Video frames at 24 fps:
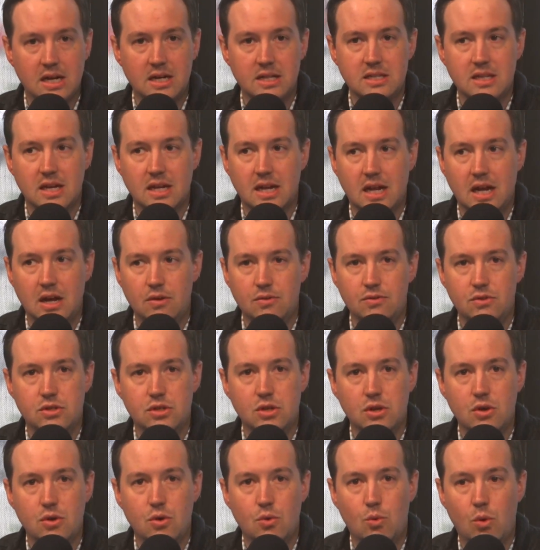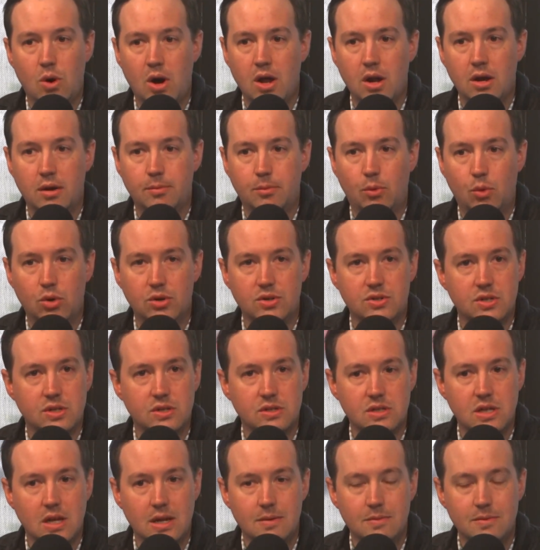content out to one or more
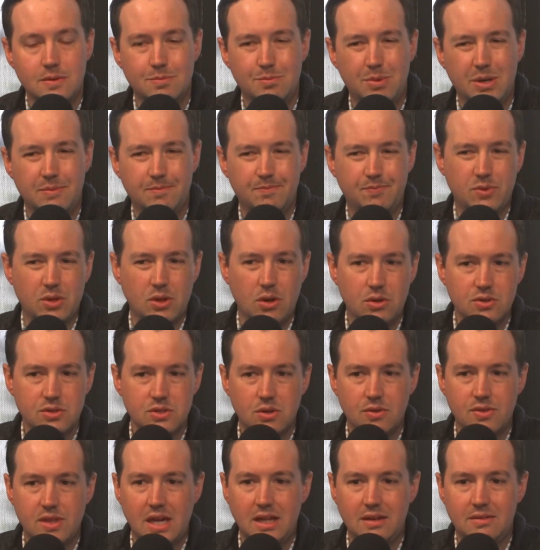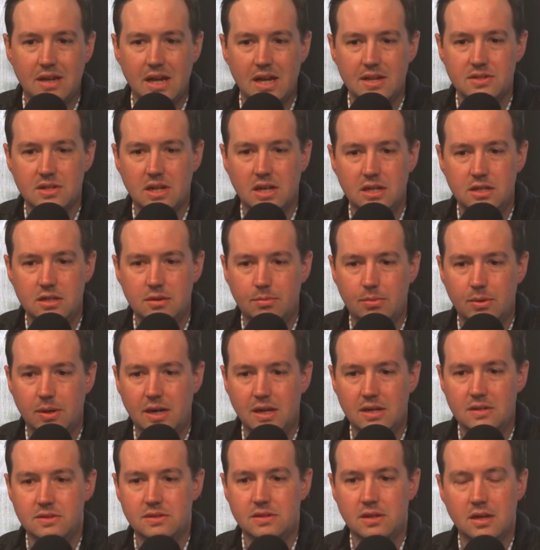systems, but also that as an
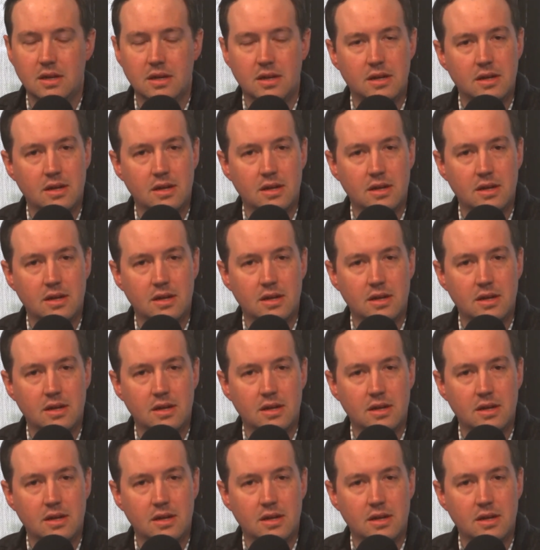enterprise,